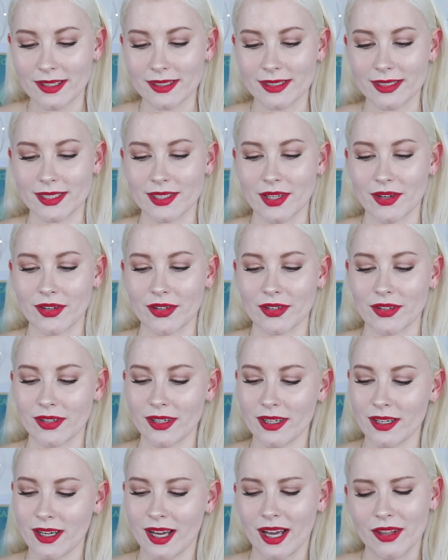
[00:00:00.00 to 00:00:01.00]
So
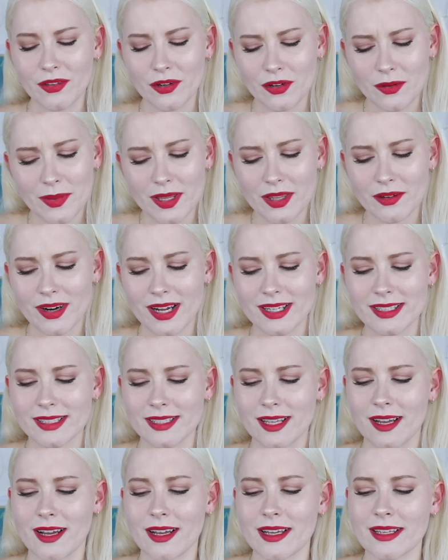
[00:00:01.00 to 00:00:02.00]
I thought it'd be the right
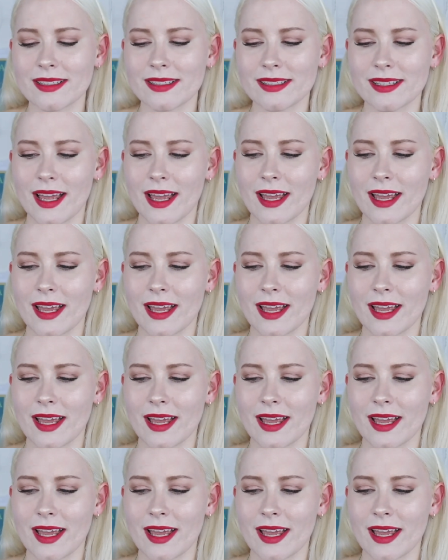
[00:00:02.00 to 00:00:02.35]
size